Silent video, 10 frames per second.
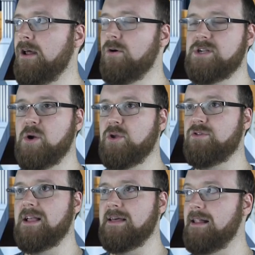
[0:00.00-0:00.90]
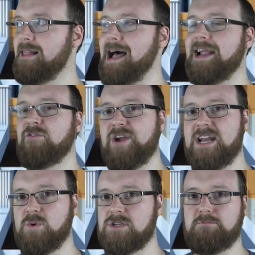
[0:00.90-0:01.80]
I don't know, don't you think that line
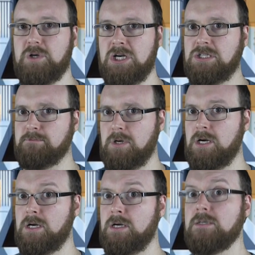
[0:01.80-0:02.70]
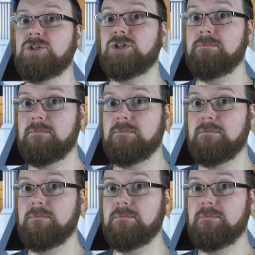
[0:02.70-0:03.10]
read was a bit much?